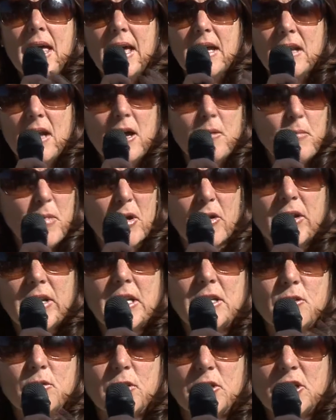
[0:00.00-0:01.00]
and I married
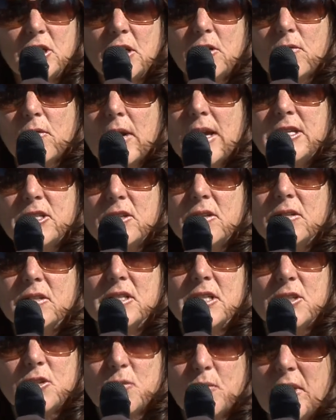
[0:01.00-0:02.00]
into a generational
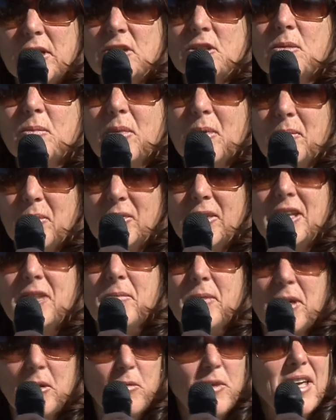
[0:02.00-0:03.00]
situation, but
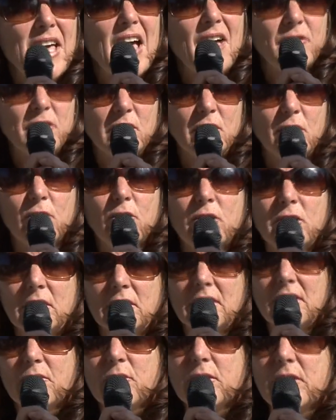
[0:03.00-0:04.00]
believe me, we have to learn to
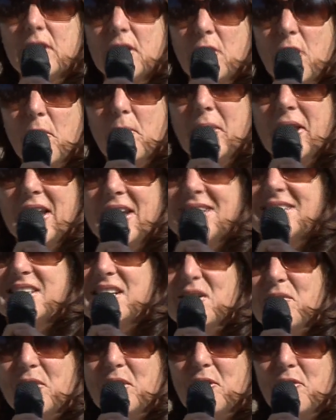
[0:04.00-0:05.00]
live within our means,
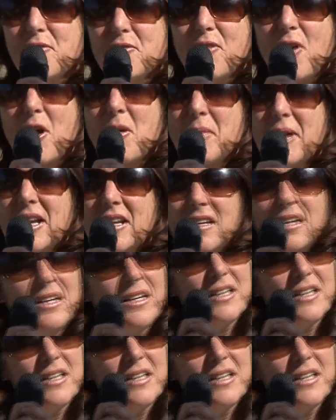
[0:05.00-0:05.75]
and when you're farming,